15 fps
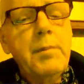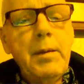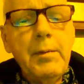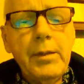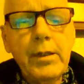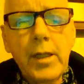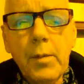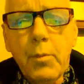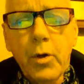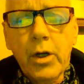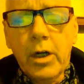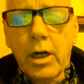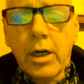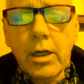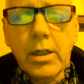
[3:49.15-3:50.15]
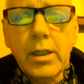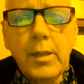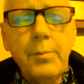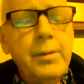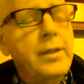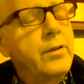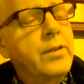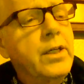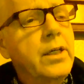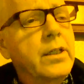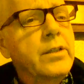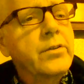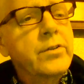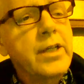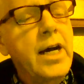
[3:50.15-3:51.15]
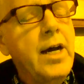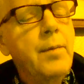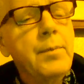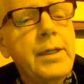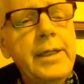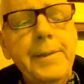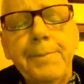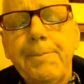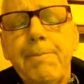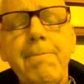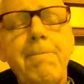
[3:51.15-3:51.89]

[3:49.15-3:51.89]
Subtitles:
Maybe a little more guarded, but it's not going to stop me.